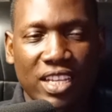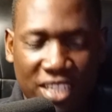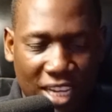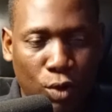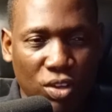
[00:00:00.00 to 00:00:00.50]

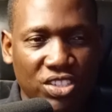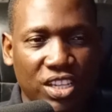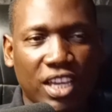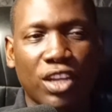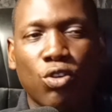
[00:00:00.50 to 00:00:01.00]
take one
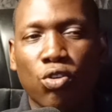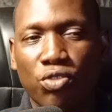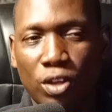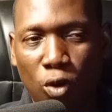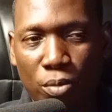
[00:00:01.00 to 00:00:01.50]
second, go to
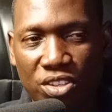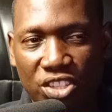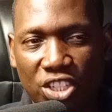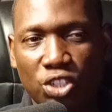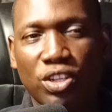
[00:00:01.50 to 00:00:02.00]
the comment
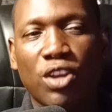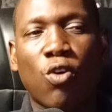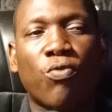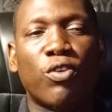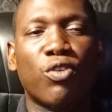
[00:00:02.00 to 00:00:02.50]
section and
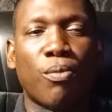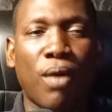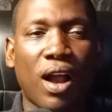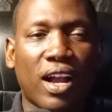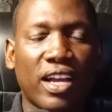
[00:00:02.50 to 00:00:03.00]
offer your
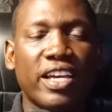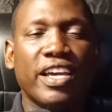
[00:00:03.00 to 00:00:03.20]
remark